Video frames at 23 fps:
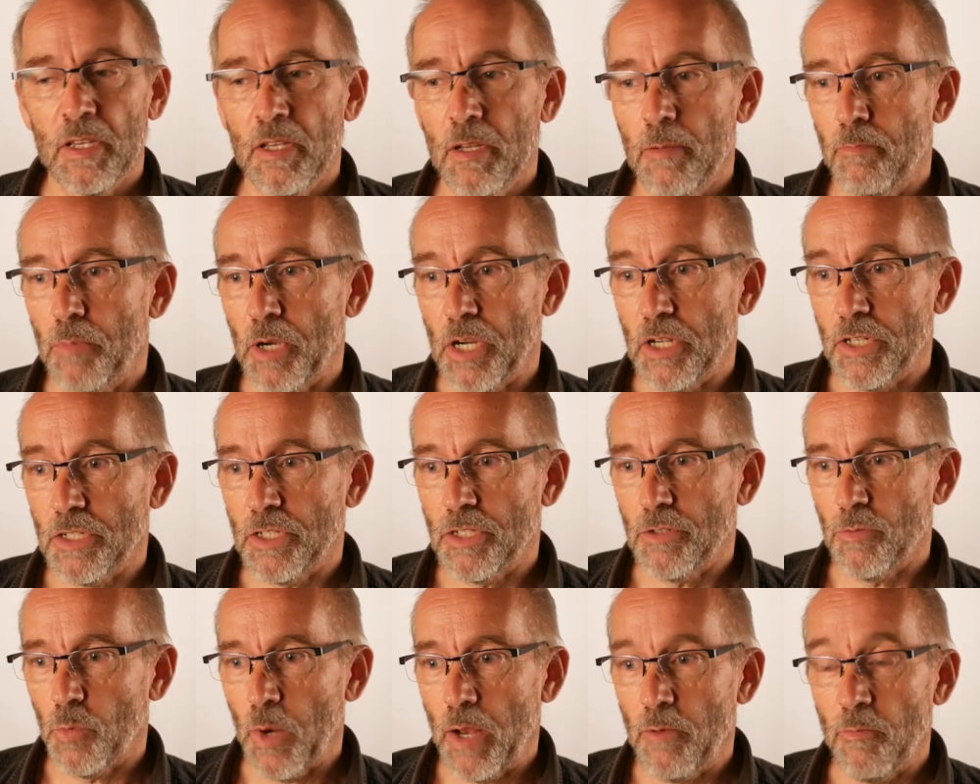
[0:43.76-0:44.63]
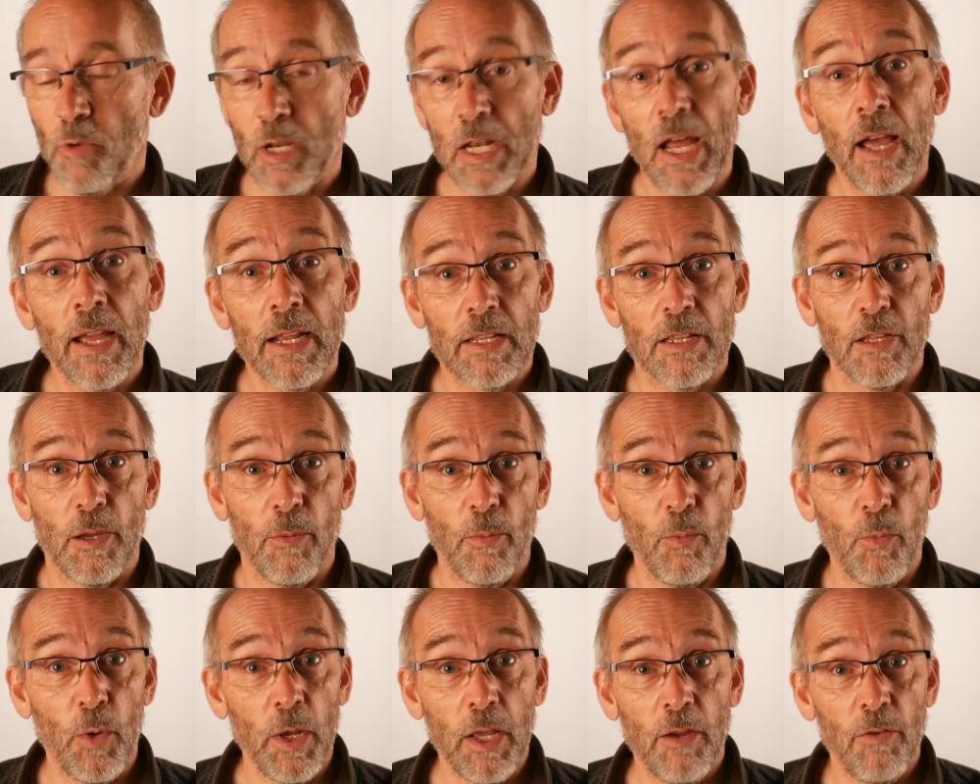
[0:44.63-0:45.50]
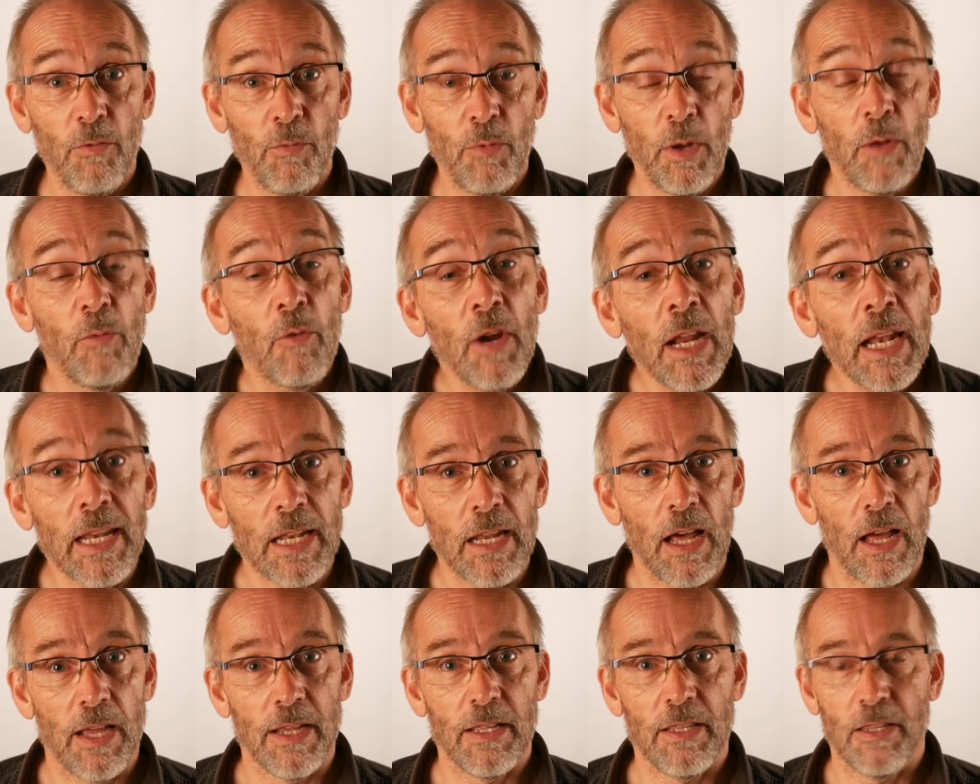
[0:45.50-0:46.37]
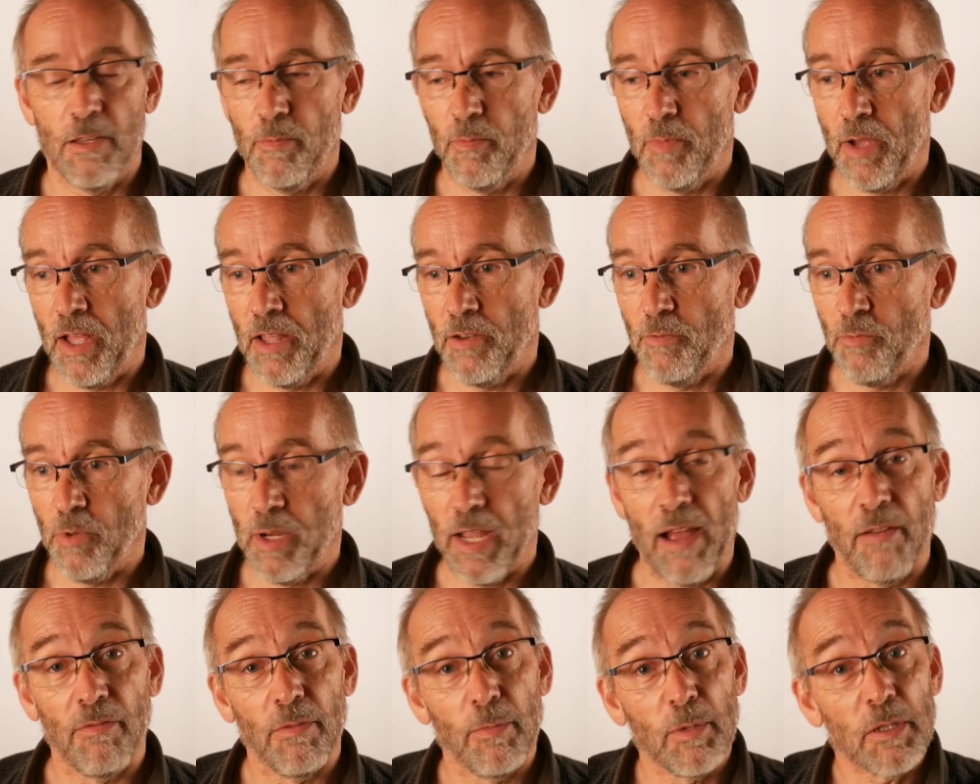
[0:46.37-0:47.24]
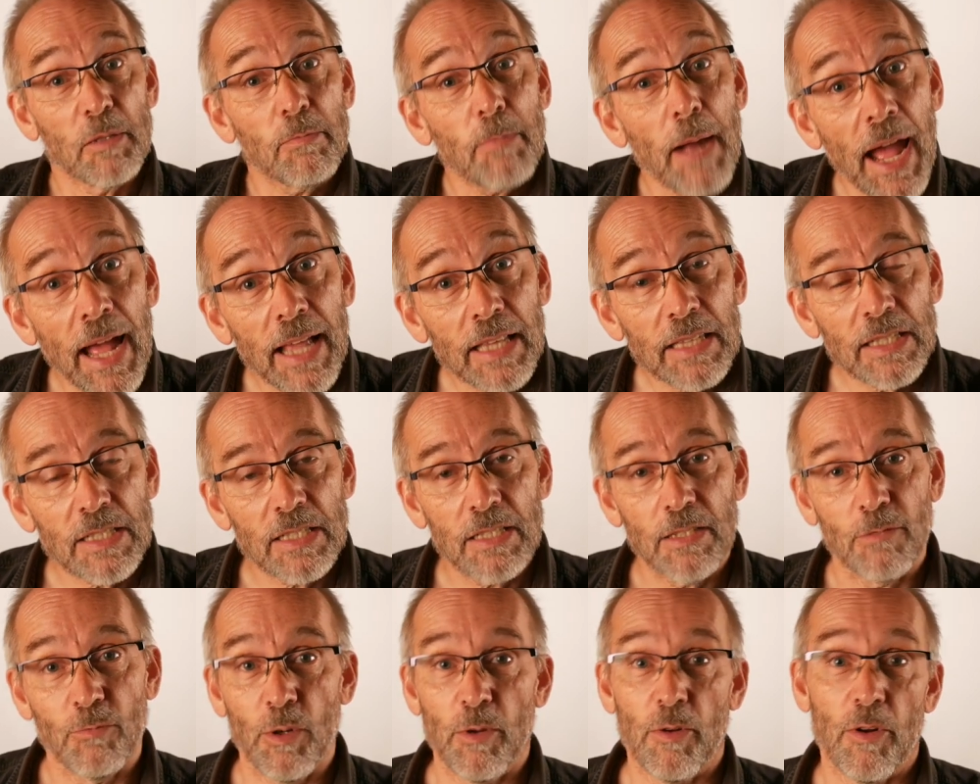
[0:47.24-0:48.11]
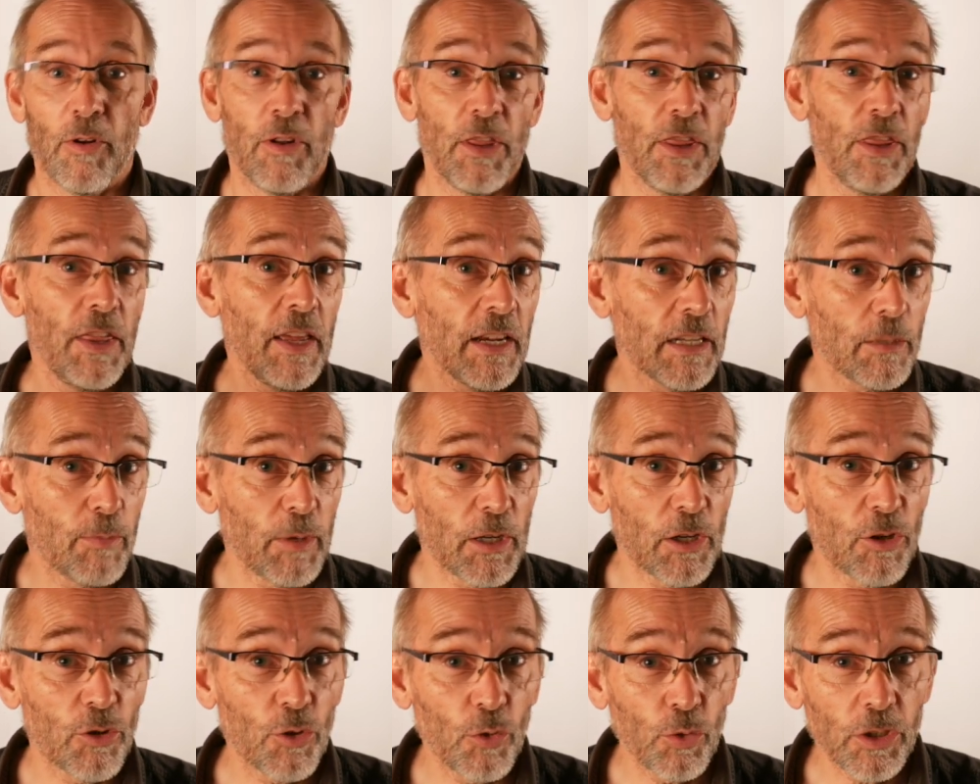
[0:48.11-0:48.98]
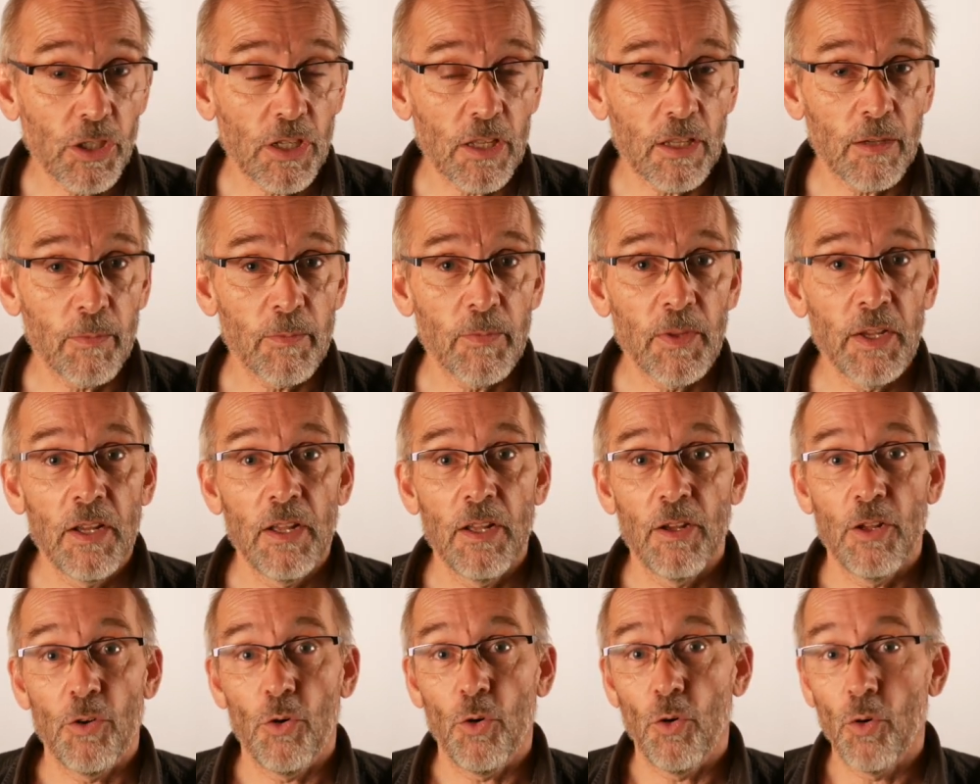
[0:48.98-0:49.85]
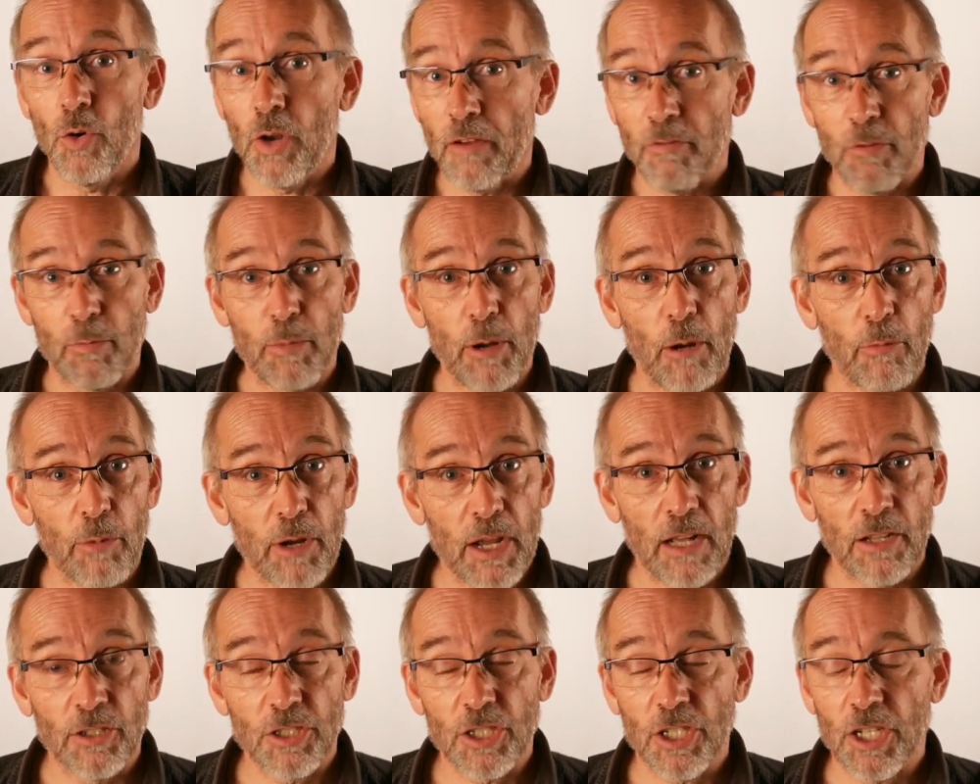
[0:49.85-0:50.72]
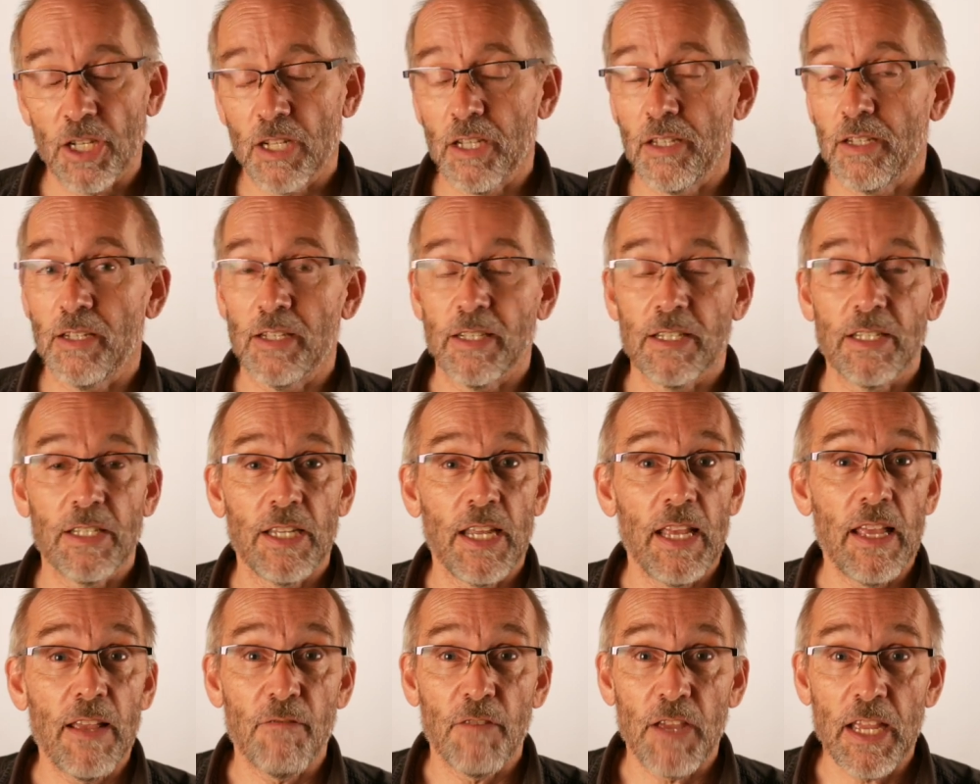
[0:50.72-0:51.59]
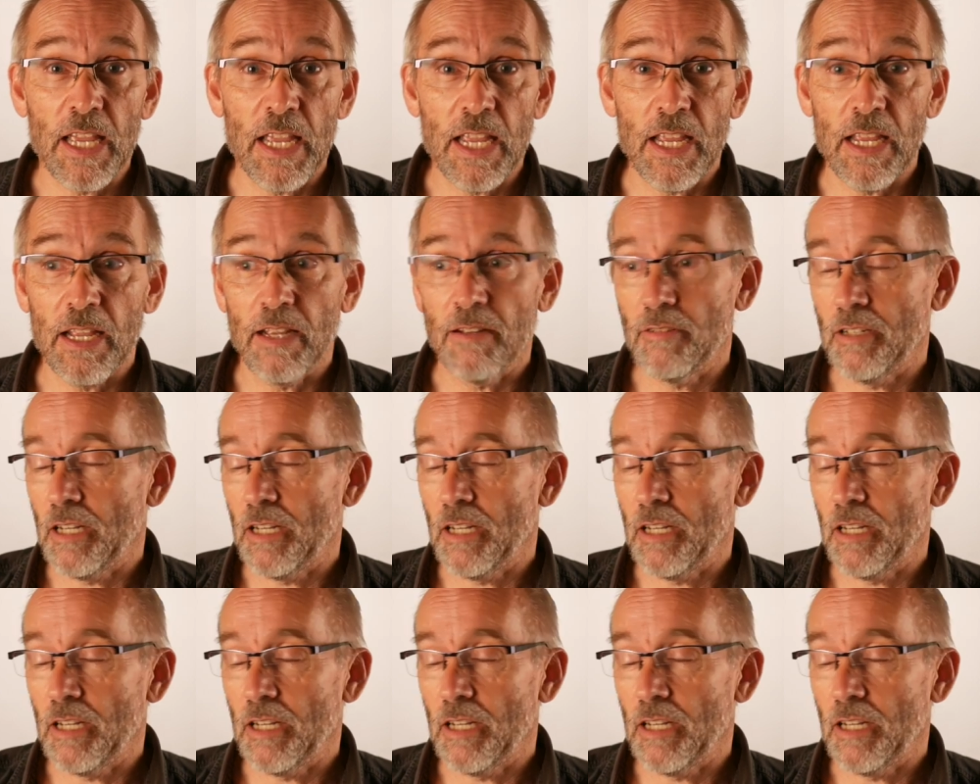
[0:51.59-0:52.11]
Because when we like them, we really like them. And we have them as pets. We might think to be cruel to them. All over pop culture, then TV,